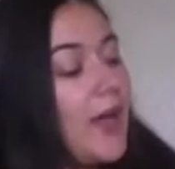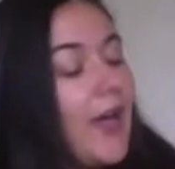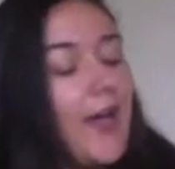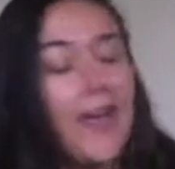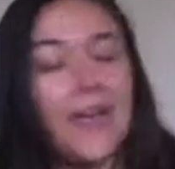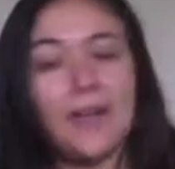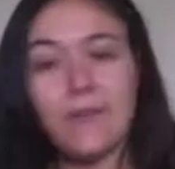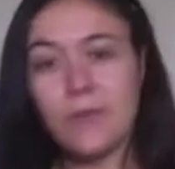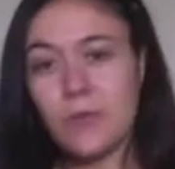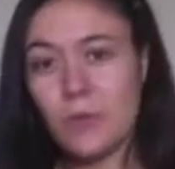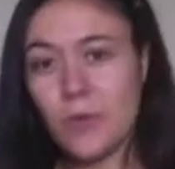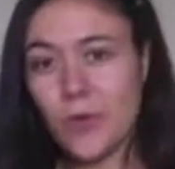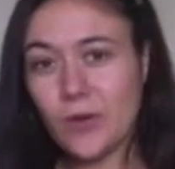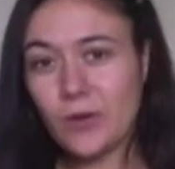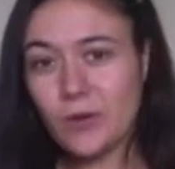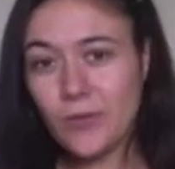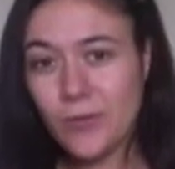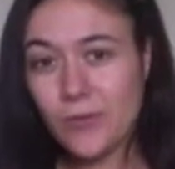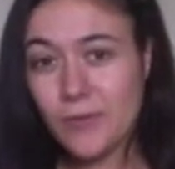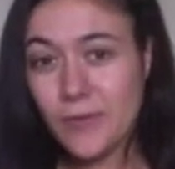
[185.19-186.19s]
I have them
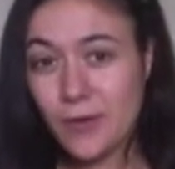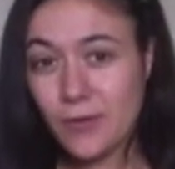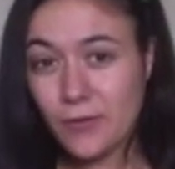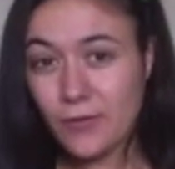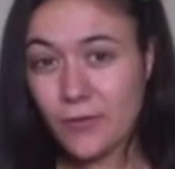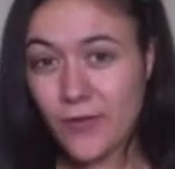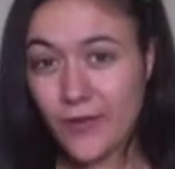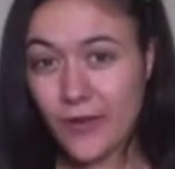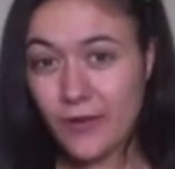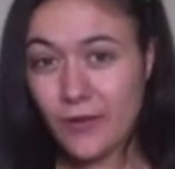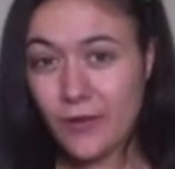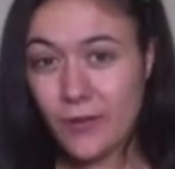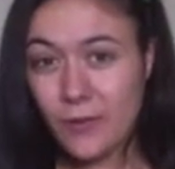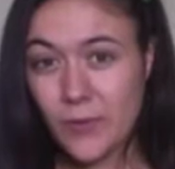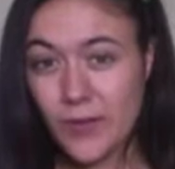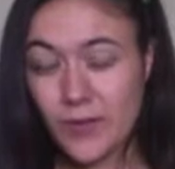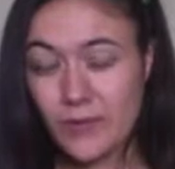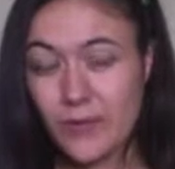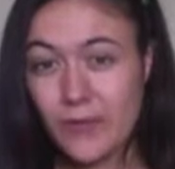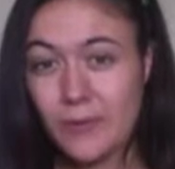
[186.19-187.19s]
wiggle their middle finger and
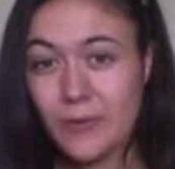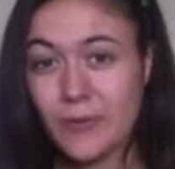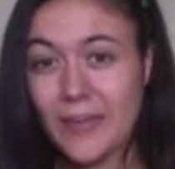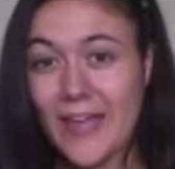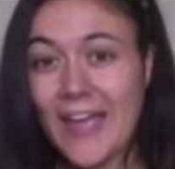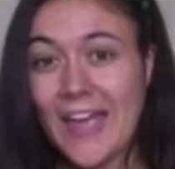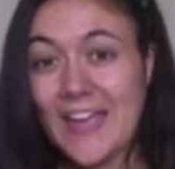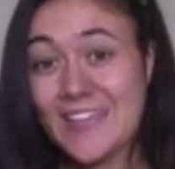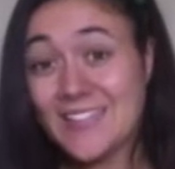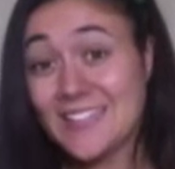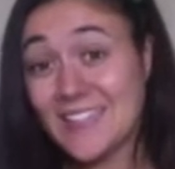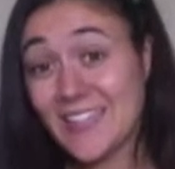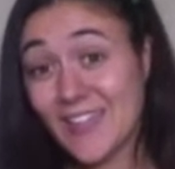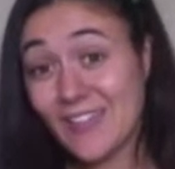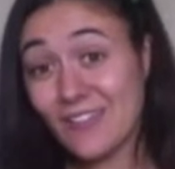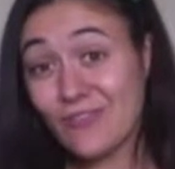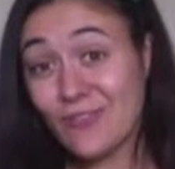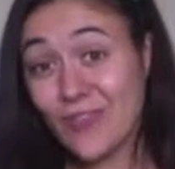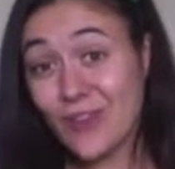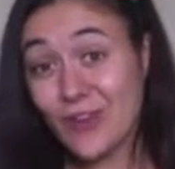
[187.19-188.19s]
we label that as
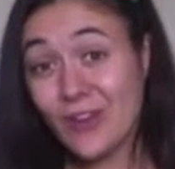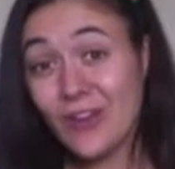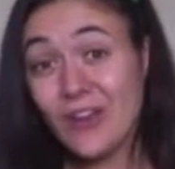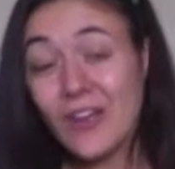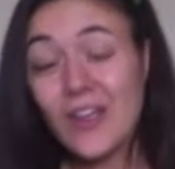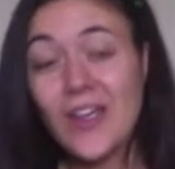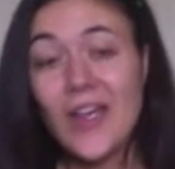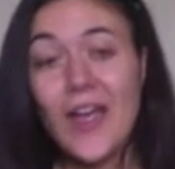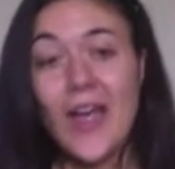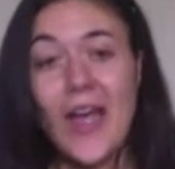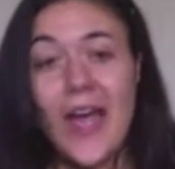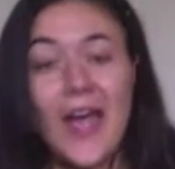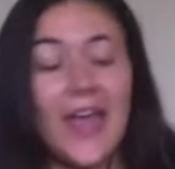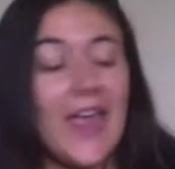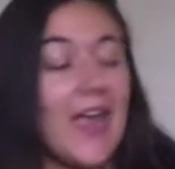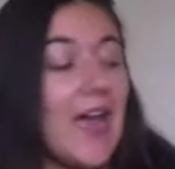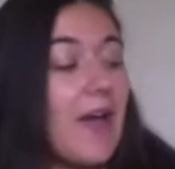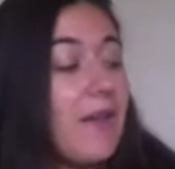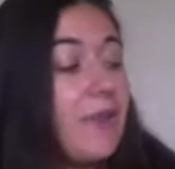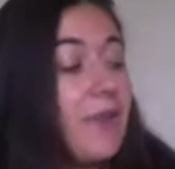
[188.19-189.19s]
second finger. I
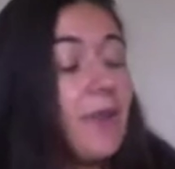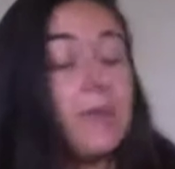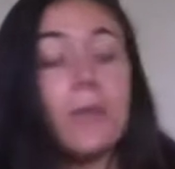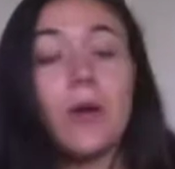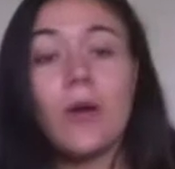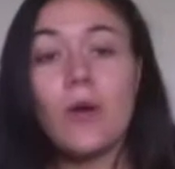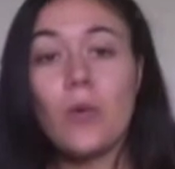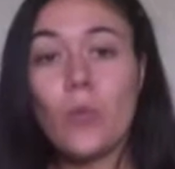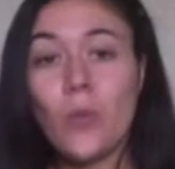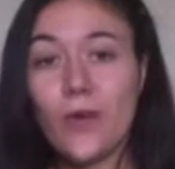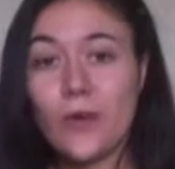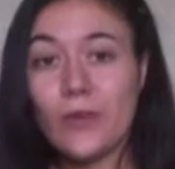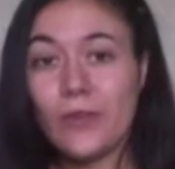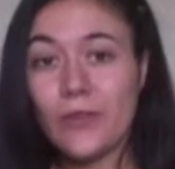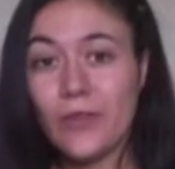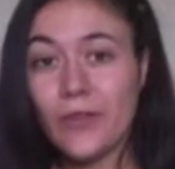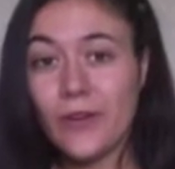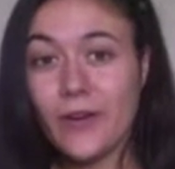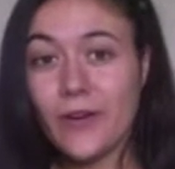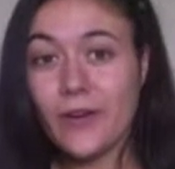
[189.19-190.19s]
have them wiggle
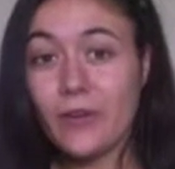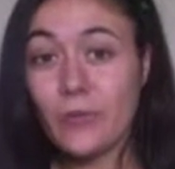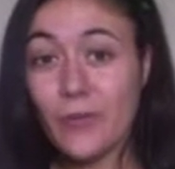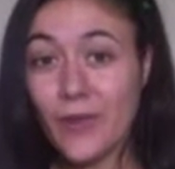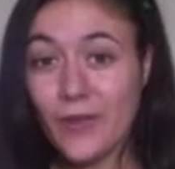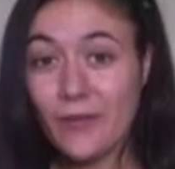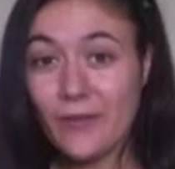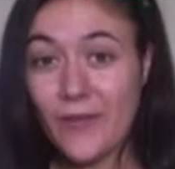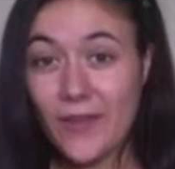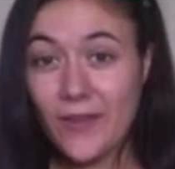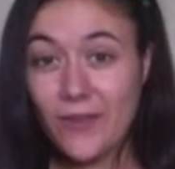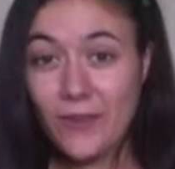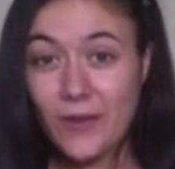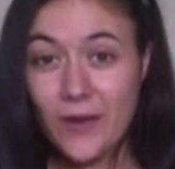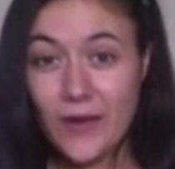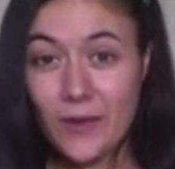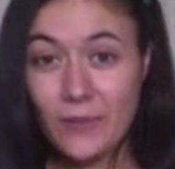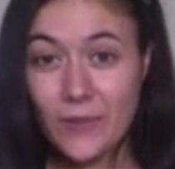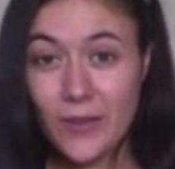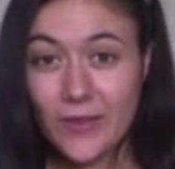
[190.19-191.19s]
their ring finger
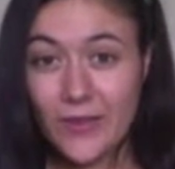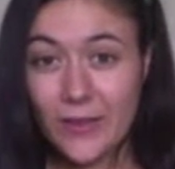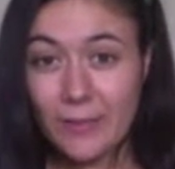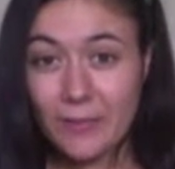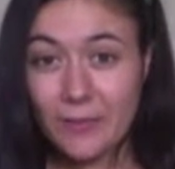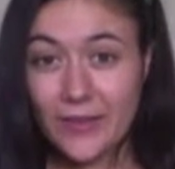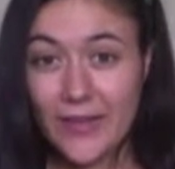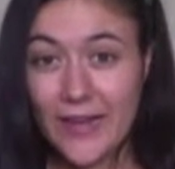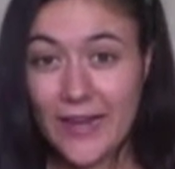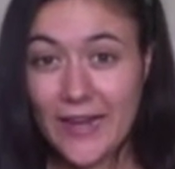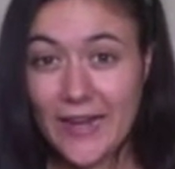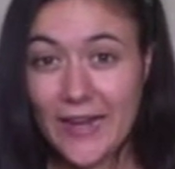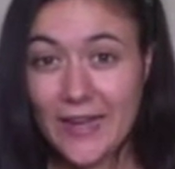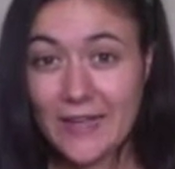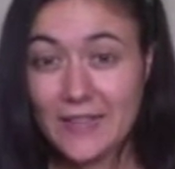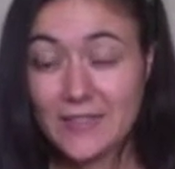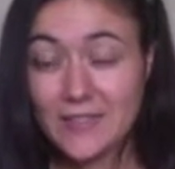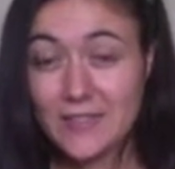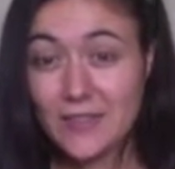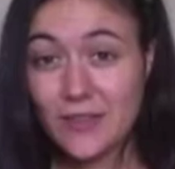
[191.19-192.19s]
and we label that
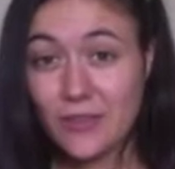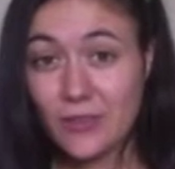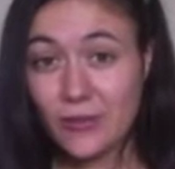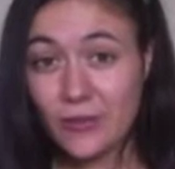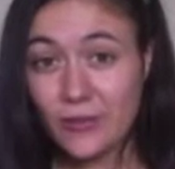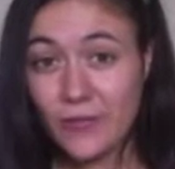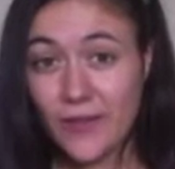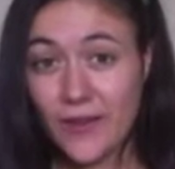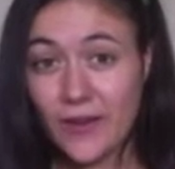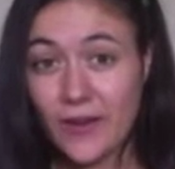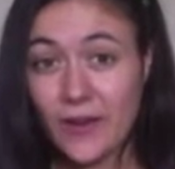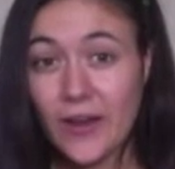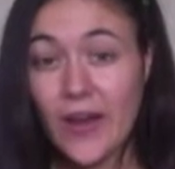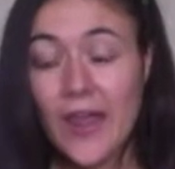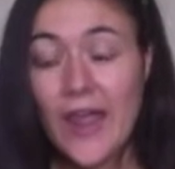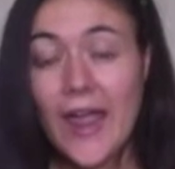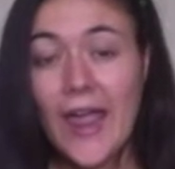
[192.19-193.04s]
as the third finger.